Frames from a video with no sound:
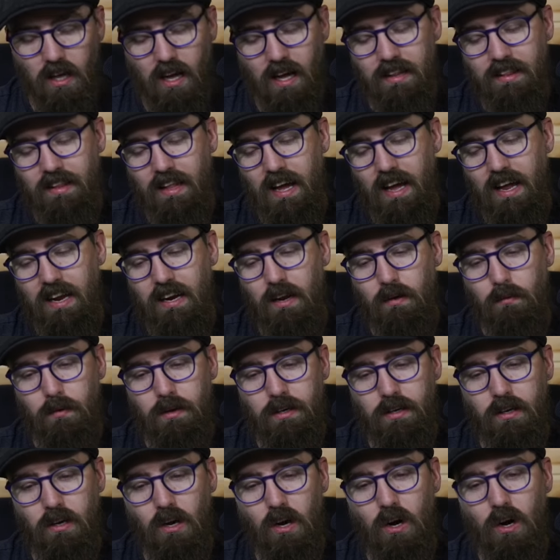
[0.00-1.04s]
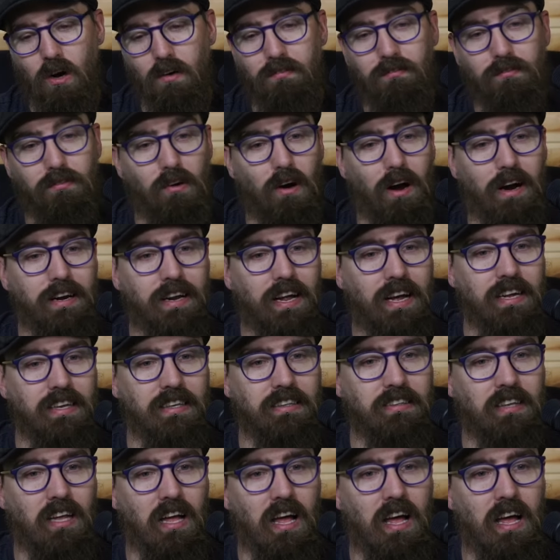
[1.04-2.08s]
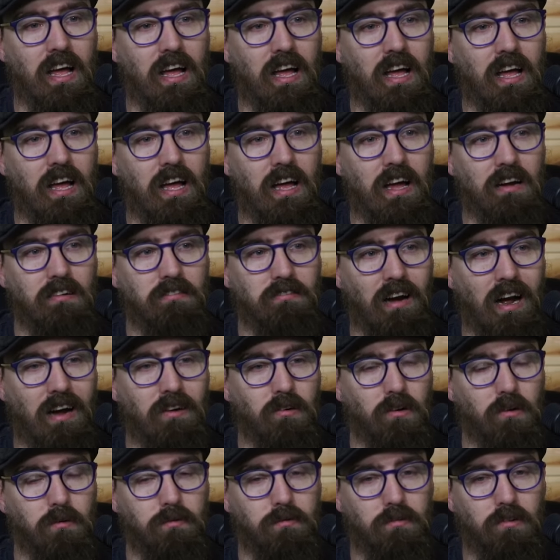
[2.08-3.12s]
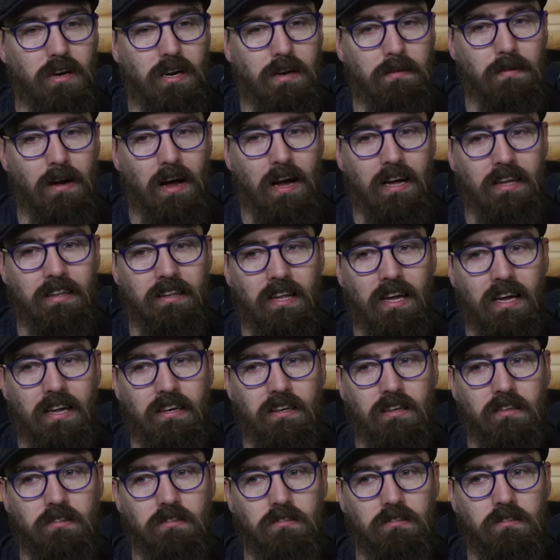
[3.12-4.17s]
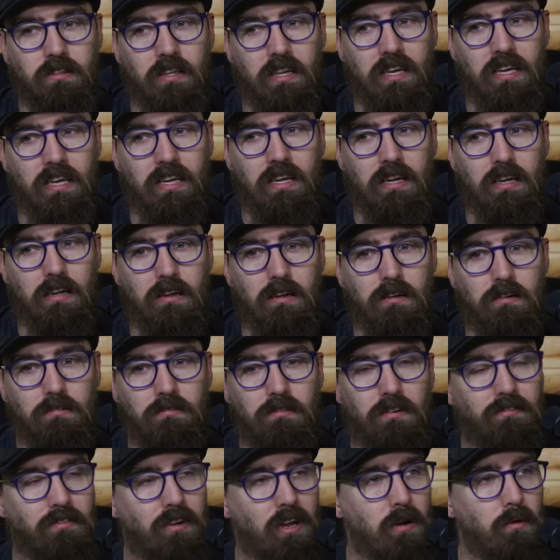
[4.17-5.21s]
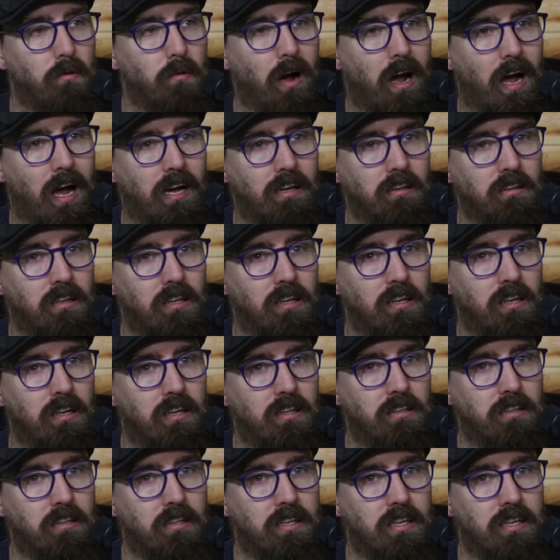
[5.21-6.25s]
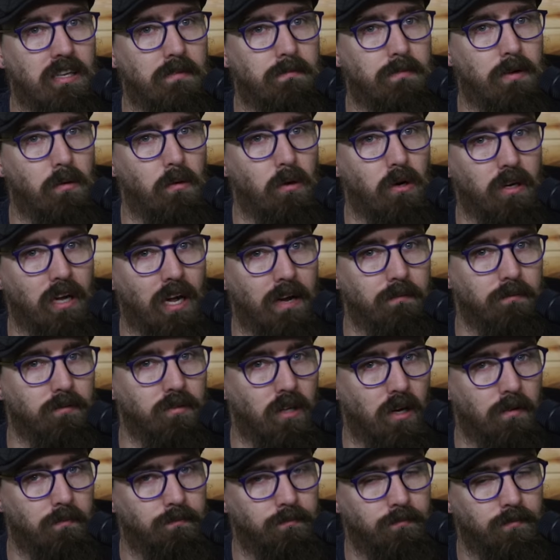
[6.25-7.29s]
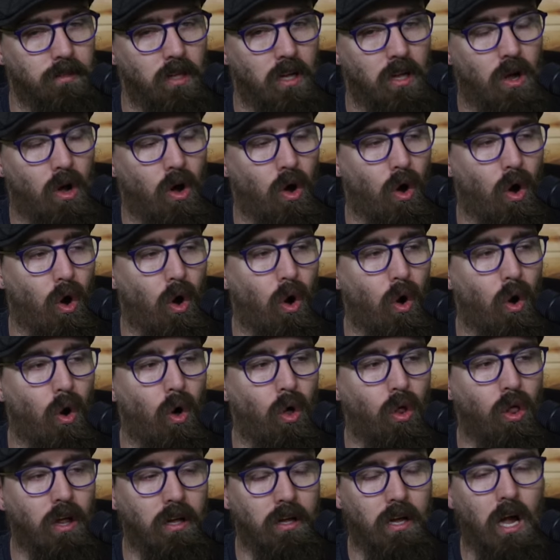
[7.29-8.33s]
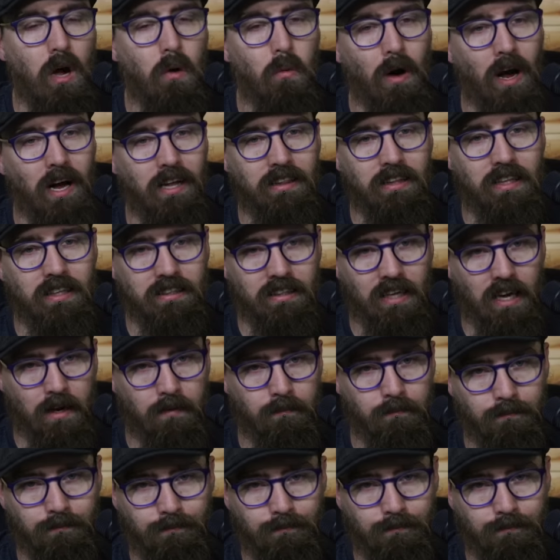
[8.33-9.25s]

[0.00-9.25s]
And then we got Friday's uh, roundup stream and then the review after the Millwall game. So all go, as they say.